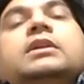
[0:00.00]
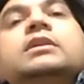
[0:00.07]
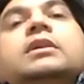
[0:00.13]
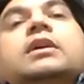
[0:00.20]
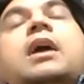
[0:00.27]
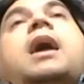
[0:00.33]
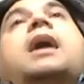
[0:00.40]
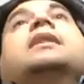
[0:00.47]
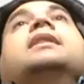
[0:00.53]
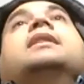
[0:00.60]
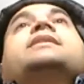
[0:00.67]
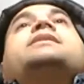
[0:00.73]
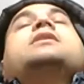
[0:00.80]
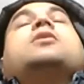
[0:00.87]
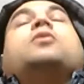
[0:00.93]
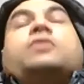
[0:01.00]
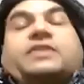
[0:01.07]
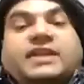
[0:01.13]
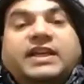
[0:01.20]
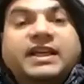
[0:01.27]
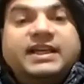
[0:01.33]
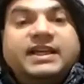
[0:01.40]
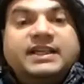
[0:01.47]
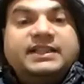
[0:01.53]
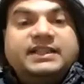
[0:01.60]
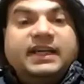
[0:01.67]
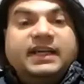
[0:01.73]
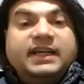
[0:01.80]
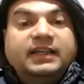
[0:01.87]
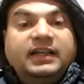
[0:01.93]
And this law says
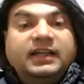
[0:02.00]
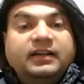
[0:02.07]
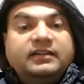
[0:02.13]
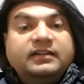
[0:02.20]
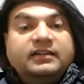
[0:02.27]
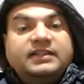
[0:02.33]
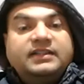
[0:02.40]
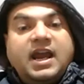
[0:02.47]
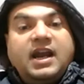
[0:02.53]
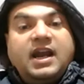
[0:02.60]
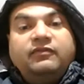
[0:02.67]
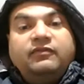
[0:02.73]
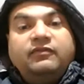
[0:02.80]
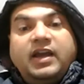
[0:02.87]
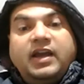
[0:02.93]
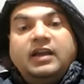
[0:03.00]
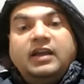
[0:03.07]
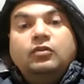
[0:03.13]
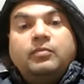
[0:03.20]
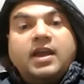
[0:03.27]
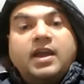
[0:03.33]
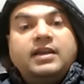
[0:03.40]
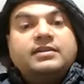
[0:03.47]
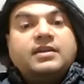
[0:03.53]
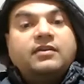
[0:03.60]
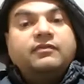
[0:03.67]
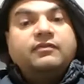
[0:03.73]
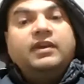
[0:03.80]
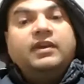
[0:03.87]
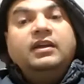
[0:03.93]
that leaders add value by
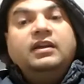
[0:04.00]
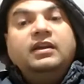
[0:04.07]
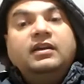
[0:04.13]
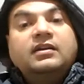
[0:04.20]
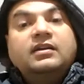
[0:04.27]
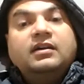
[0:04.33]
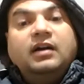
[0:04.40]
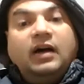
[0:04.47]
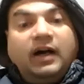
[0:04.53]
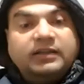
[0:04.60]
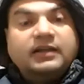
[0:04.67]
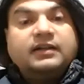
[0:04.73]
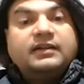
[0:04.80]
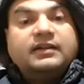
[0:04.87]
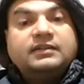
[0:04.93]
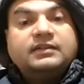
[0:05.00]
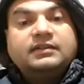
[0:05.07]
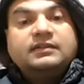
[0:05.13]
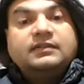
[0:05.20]
serving others.